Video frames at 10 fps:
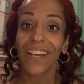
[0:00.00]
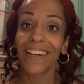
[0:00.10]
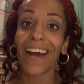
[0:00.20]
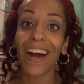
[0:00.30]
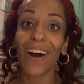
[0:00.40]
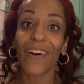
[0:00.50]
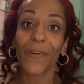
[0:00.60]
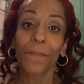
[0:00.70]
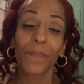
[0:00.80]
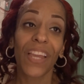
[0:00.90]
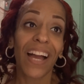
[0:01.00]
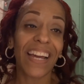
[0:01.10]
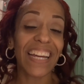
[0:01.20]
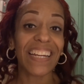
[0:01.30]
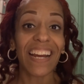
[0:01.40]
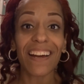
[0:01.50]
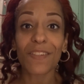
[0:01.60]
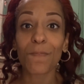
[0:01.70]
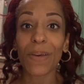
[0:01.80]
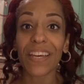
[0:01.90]
Now, it
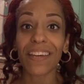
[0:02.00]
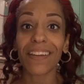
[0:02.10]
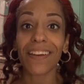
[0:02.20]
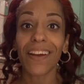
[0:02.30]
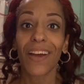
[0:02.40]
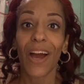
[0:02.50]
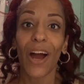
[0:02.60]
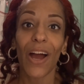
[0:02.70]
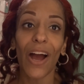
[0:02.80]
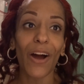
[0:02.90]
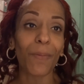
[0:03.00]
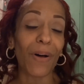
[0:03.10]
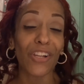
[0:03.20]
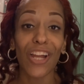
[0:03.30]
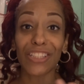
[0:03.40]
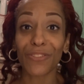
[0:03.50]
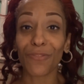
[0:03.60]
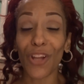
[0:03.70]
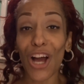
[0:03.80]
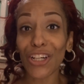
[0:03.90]
has been lots of
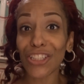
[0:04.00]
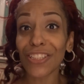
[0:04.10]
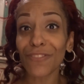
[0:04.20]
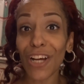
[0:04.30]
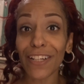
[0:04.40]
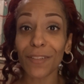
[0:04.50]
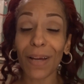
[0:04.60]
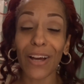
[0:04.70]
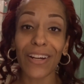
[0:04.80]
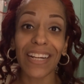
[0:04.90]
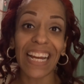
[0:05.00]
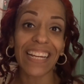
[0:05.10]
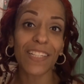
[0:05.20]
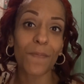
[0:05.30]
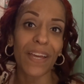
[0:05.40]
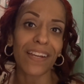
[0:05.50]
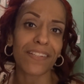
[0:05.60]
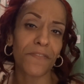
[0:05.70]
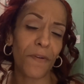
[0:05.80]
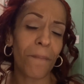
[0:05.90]
vloggers have talked about it. It's been in
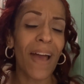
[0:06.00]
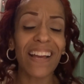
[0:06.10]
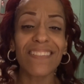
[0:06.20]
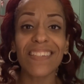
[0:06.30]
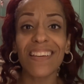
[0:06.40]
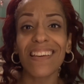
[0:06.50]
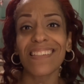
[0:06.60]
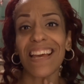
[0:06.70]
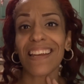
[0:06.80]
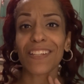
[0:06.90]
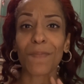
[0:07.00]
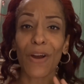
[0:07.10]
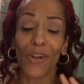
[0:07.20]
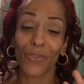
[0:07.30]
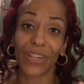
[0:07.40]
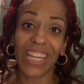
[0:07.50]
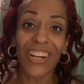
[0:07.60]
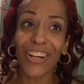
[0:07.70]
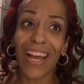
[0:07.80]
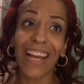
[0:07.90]
different magazines, and it's been all over the
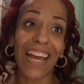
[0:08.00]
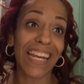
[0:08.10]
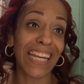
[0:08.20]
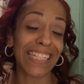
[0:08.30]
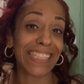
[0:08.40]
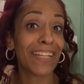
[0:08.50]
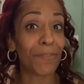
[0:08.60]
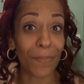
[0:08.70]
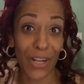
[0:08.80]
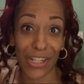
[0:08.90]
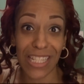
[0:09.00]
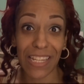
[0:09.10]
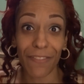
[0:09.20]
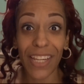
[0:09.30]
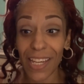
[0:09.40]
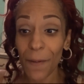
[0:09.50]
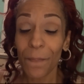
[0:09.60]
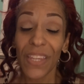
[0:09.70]
internet, and it's even been on TV.